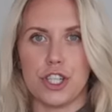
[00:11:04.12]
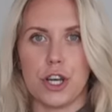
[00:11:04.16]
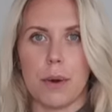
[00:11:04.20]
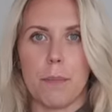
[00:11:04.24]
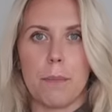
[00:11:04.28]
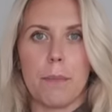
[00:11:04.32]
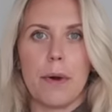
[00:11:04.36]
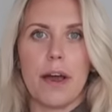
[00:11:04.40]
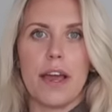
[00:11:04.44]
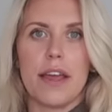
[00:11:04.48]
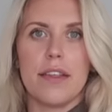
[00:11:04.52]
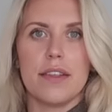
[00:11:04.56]

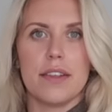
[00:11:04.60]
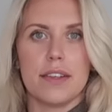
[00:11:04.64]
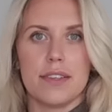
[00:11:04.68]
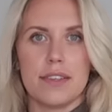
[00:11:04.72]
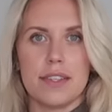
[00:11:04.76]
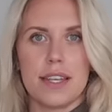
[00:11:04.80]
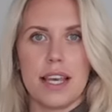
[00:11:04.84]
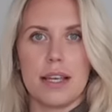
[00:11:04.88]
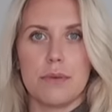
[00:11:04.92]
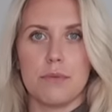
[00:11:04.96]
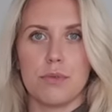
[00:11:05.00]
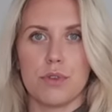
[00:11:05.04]
jumper in the
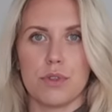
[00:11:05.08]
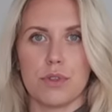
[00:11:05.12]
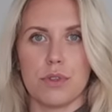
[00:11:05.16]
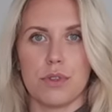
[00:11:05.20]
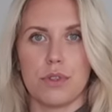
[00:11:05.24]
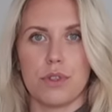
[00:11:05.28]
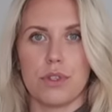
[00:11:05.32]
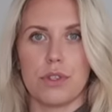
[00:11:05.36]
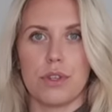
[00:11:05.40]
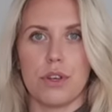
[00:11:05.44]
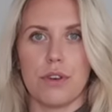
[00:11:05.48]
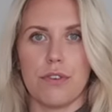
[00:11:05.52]
same
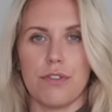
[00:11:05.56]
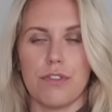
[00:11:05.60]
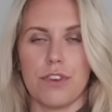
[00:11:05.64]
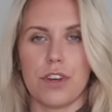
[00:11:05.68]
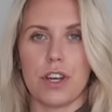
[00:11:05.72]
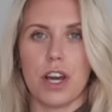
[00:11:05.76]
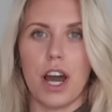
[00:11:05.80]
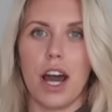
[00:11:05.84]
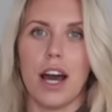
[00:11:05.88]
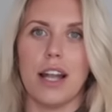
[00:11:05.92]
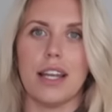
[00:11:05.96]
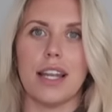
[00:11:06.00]
sort of
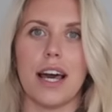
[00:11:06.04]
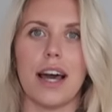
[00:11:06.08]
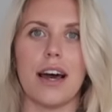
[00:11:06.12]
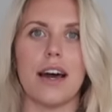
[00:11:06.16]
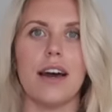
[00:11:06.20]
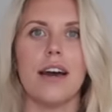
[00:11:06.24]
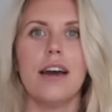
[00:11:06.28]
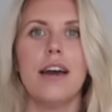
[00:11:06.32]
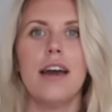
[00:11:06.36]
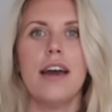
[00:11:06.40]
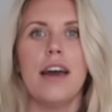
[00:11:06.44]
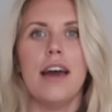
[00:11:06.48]

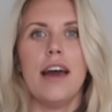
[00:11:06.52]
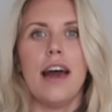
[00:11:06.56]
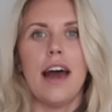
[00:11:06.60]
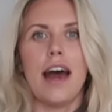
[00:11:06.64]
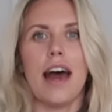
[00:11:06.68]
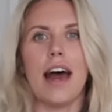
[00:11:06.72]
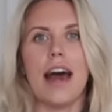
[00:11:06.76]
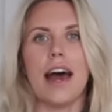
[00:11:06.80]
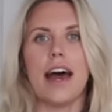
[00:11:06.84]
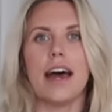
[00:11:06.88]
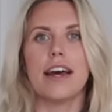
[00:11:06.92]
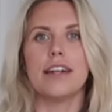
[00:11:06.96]
color
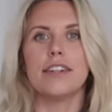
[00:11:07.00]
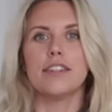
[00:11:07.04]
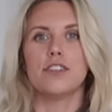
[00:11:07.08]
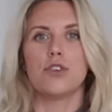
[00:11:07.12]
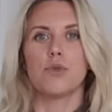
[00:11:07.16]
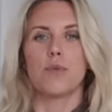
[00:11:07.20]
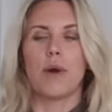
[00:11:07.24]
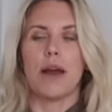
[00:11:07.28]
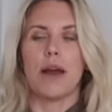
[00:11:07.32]
and